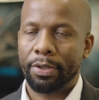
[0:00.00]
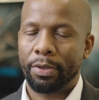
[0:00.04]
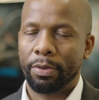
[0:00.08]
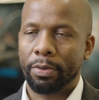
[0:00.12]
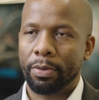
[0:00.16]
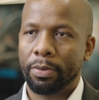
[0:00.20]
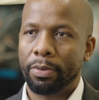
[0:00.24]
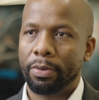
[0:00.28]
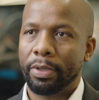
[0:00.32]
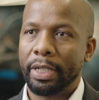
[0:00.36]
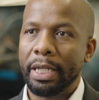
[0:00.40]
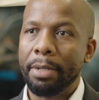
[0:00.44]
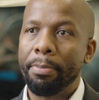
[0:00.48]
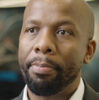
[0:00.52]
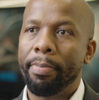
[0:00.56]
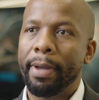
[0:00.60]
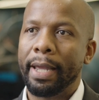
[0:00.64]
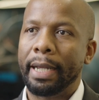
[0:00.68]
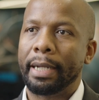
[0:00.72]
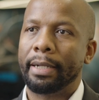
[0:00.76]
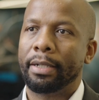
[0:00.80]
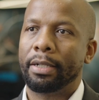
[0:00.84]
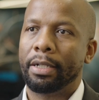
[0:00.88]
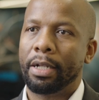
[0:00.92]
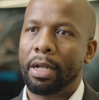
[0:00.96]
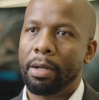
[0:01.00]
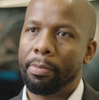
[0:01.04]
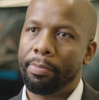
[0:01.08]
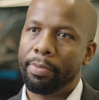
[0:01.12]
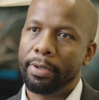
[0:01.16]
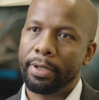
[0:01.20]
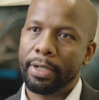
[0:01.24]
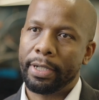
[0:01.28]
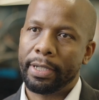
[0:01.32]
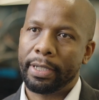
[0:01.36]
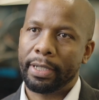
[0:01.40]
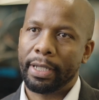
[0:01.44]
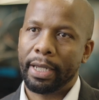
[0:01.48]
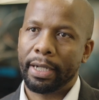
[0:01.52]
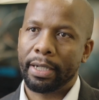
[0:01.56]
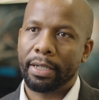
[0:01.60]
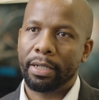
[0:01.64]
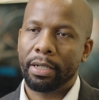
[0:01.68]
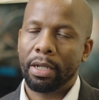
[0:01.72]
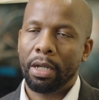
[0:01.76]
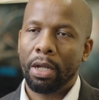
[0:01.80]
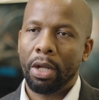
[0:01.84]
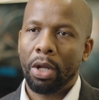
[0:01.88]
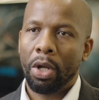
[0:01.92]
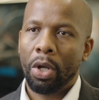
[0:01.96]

to impact companies that